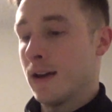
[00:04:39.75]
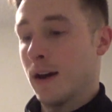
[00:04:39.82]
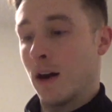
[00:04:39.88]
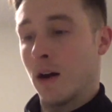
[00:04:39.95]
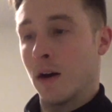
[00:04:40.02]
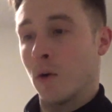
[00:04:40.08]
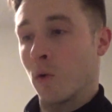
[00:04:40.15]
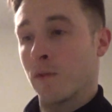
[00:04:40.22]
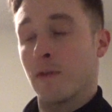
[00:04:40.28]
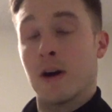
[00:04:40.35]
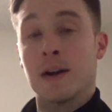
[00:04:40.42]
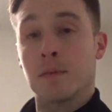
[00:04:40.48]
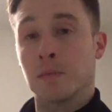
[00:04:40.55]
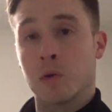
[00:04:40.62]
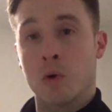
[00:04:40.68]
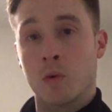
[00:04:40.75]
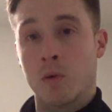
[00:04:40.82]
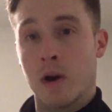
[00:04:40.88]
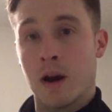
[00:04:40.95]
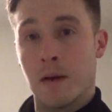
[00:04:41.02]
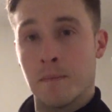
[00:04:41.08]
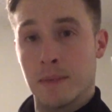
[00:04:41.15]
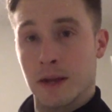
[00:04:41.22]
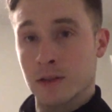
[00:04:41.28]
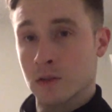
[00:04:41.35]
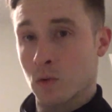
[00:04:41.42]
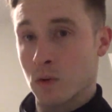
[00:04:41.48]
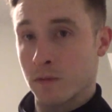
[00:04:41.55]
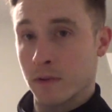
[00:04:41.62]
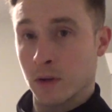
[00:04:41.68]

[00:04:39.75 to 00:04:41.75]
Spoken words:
or find a program that sort of